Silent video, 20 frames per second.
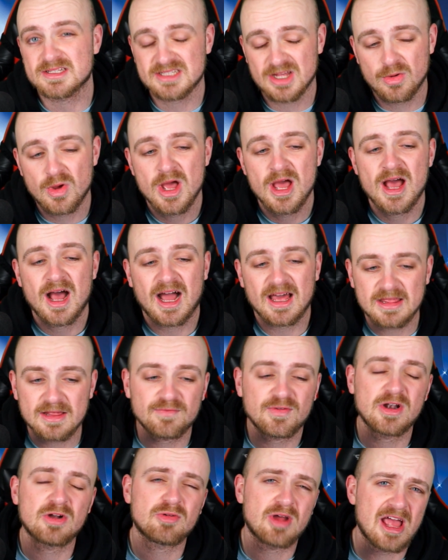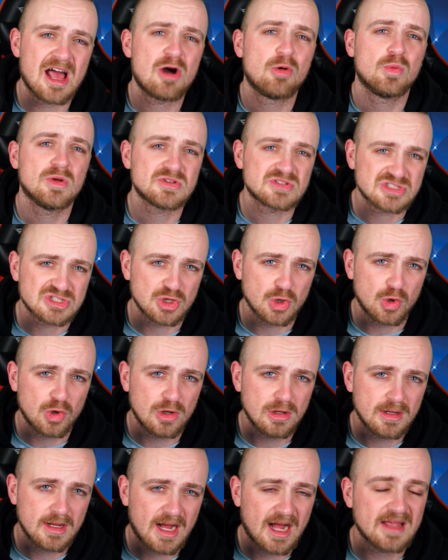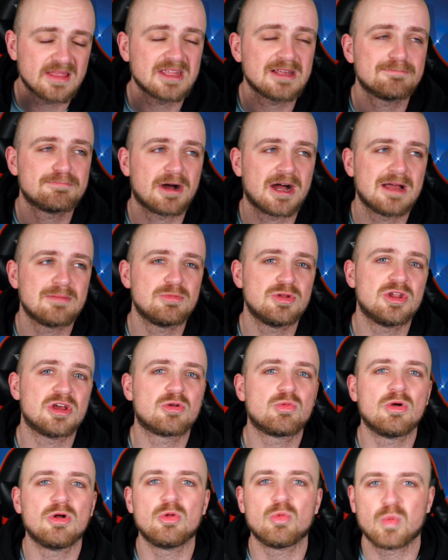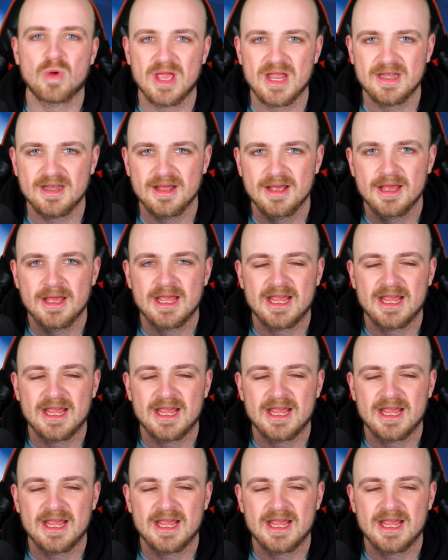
So I think Villarreal will score. I think Bayern Munich will win.